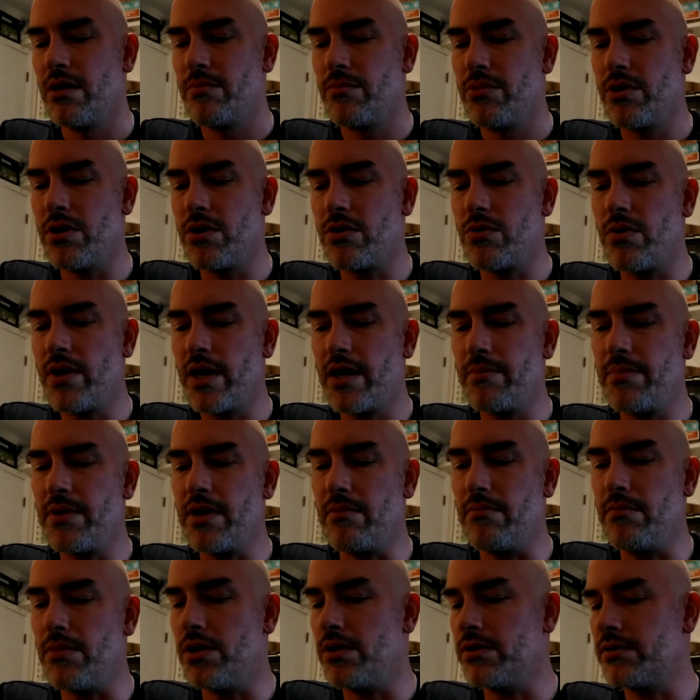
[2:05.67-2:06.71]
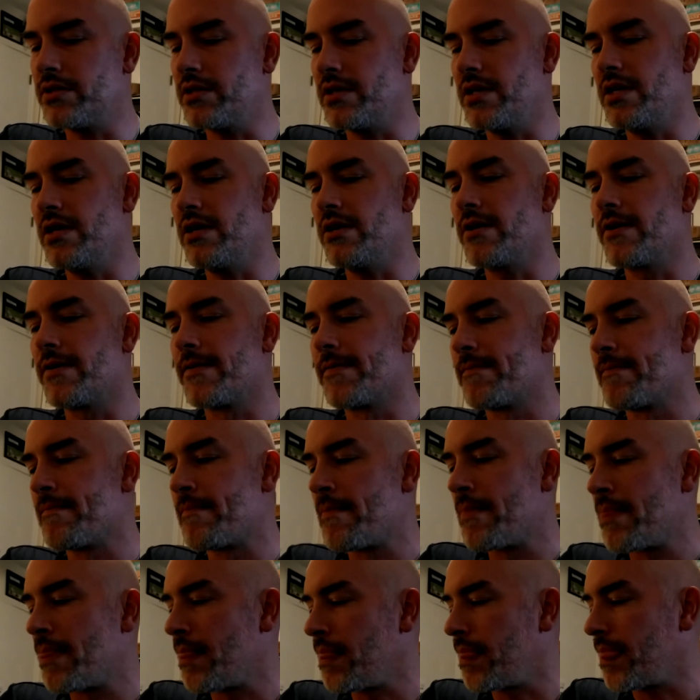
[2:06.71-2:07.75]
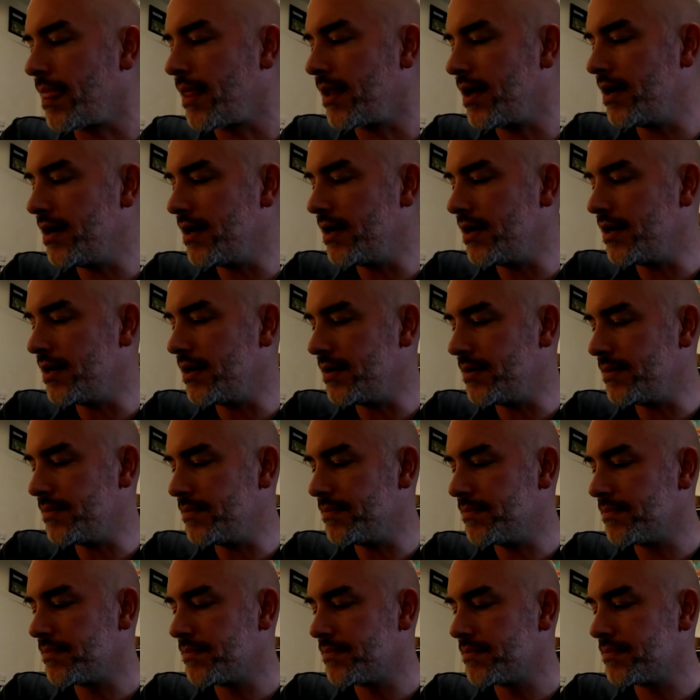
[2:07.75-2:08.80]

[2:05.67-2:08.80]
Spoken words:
put quite a bit of malt in here um,